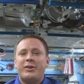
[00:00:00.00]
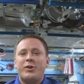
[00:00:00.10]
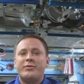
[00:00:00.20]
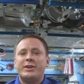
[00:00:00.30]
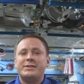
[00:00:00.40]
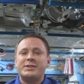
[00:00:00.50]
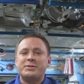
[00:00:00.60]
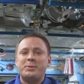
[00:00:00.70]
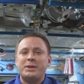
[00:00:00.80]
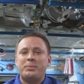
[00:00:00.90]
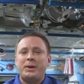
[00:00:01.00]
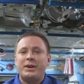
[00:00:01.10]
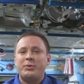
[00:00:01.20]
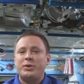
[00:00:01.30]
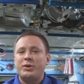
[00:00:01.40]
Over a six month
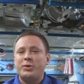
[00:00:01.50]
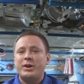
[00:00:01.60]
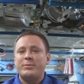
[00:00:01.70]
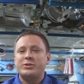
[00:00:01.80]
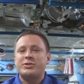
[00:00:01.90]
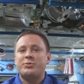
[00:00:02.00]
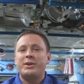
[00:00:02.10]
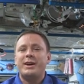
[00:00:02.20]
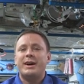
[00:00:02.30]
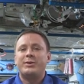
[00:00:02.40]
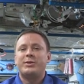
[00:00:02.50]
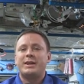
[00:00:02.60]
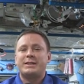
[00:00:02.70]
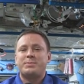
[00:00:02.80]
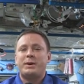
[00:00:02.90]
period, we're doing almost
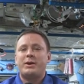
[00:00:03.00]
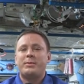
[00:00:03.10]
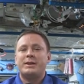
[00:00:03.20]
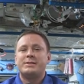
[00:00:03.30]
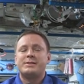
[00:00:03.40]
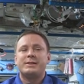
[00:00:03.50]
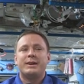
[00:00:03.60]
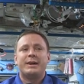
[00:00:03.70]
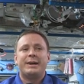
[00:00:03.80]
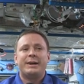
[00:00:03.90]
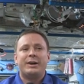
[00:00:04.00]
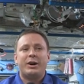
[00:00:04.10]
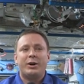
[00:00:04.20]
300 experiments uh,